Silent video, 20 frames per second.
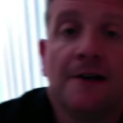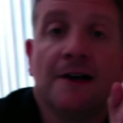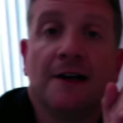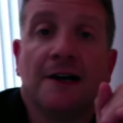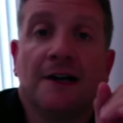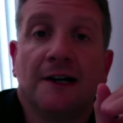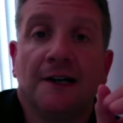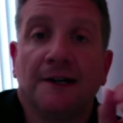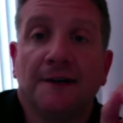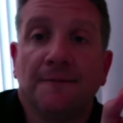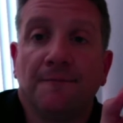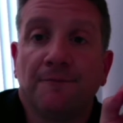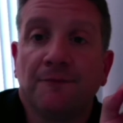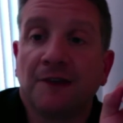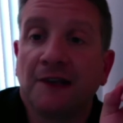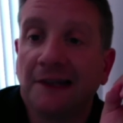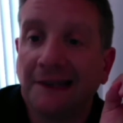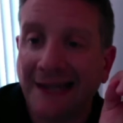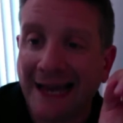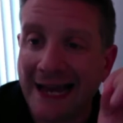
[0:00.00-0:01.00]
Um,
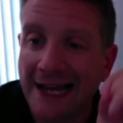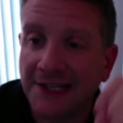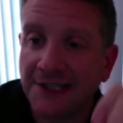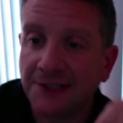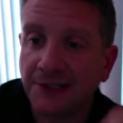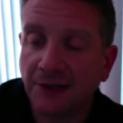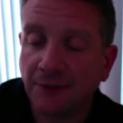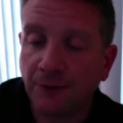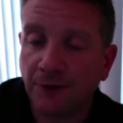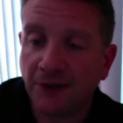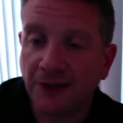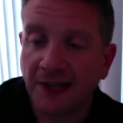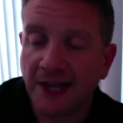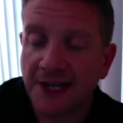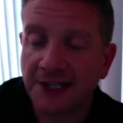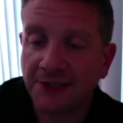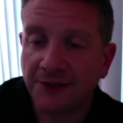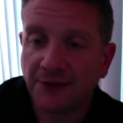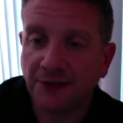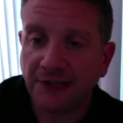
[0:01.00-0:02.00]
last, one of the
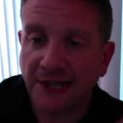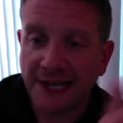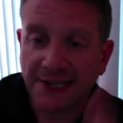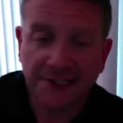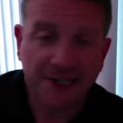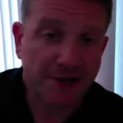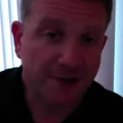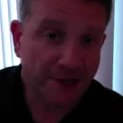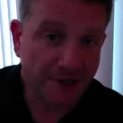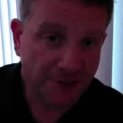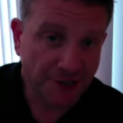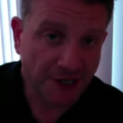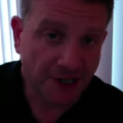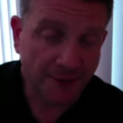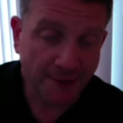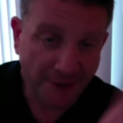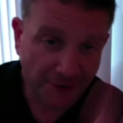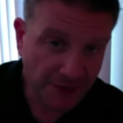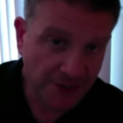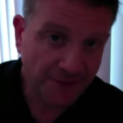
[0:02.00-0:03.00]
last, the last area I'll talk
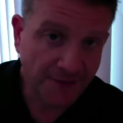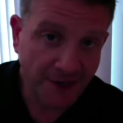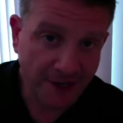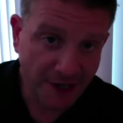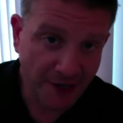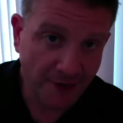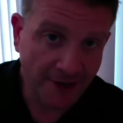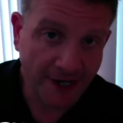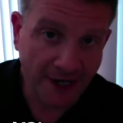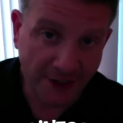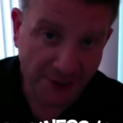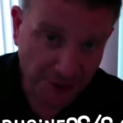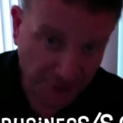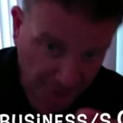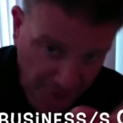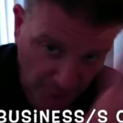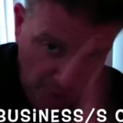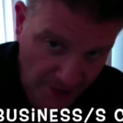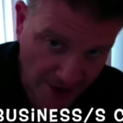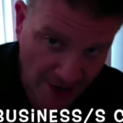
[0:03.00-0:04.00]
about in this video, again, these are
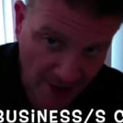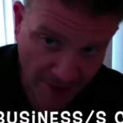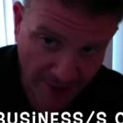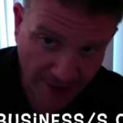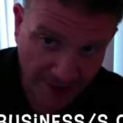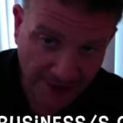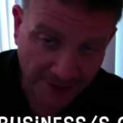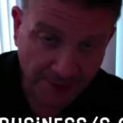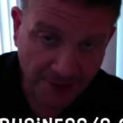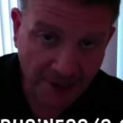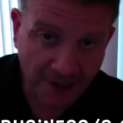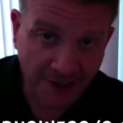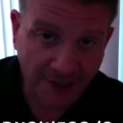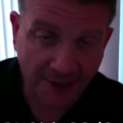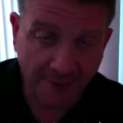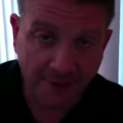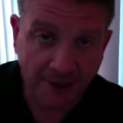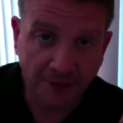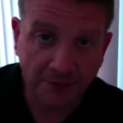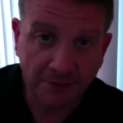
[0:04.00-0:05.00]
four areas I'm talking
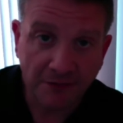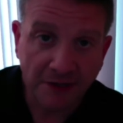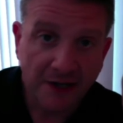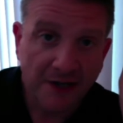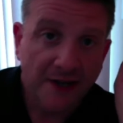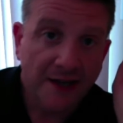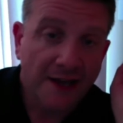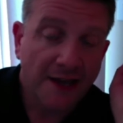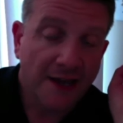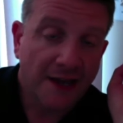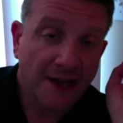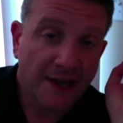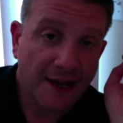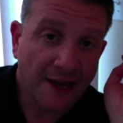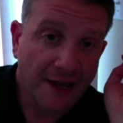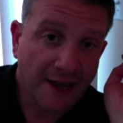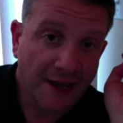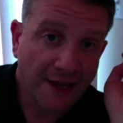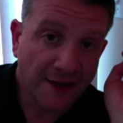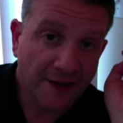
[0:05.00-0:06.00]
about,
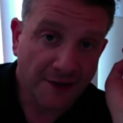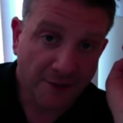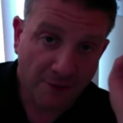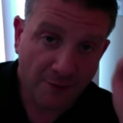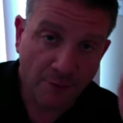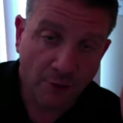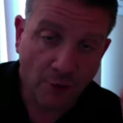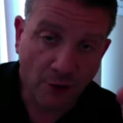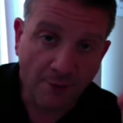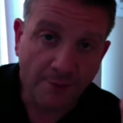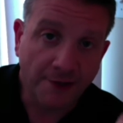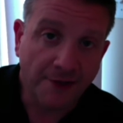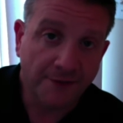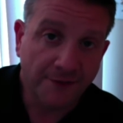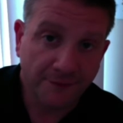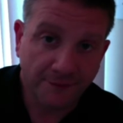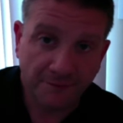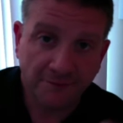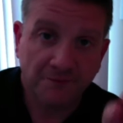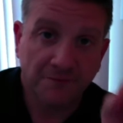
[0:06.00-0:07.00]
and there are more, but
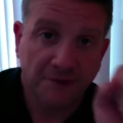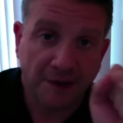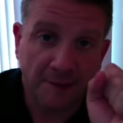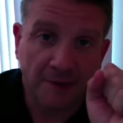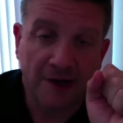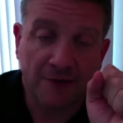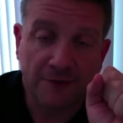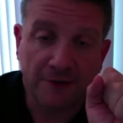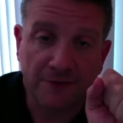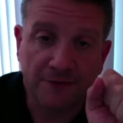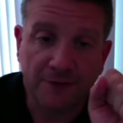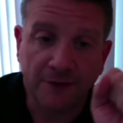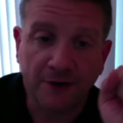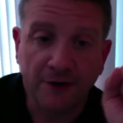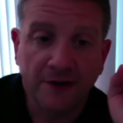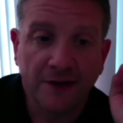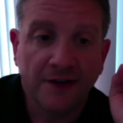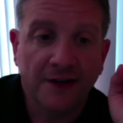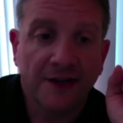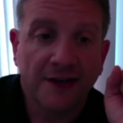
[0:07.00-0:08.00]
I'm covering four,
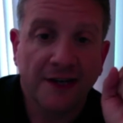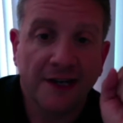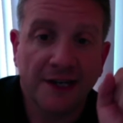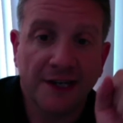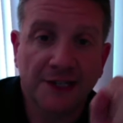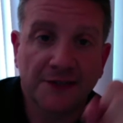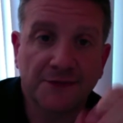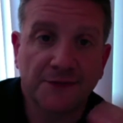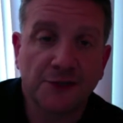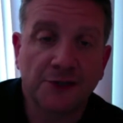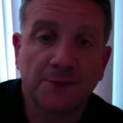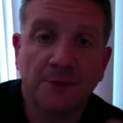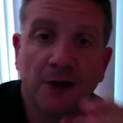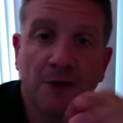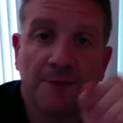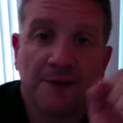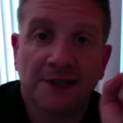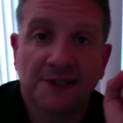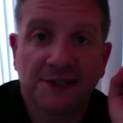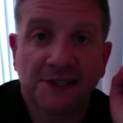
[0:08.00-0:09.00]
is for small
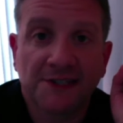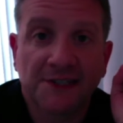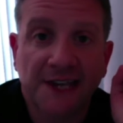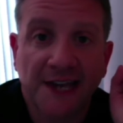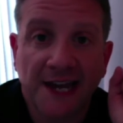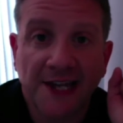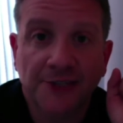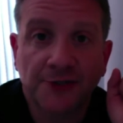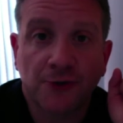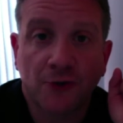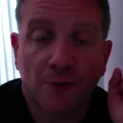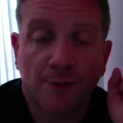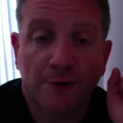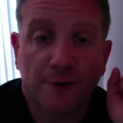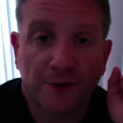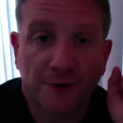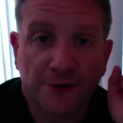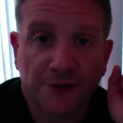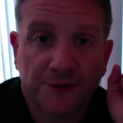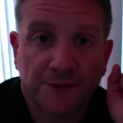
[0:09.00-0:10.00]
business, S corp
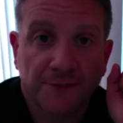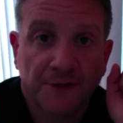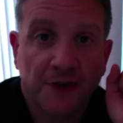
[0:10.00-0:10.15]
owners